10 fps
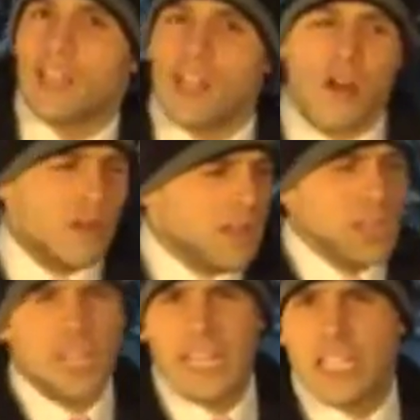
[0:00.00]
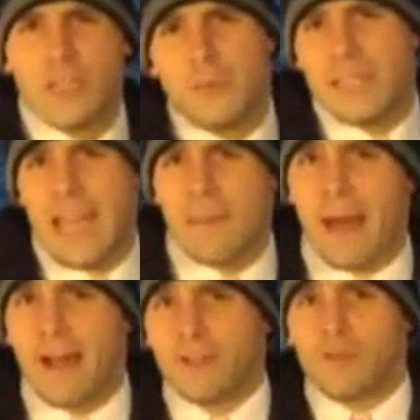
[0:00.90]
snow, it could easily be 10
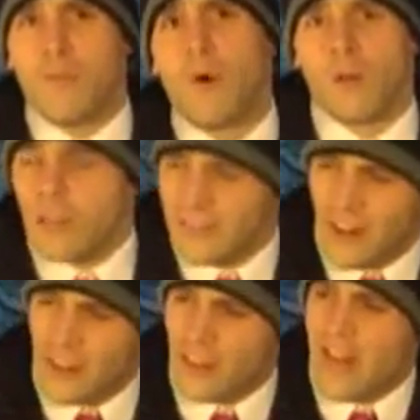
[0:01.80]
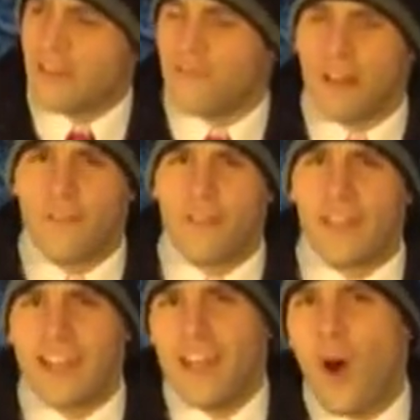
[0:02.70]
pounds or more. Very light and
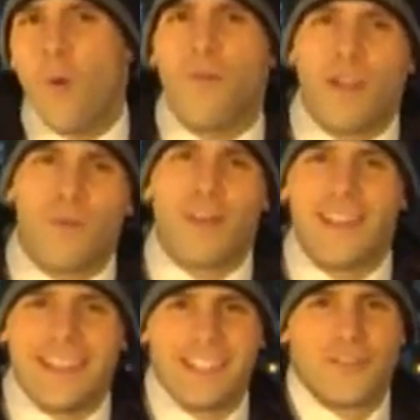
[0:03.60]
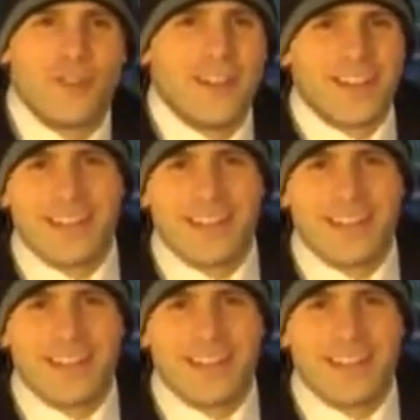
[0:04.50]
fluffy, hopefully pretty easy for you to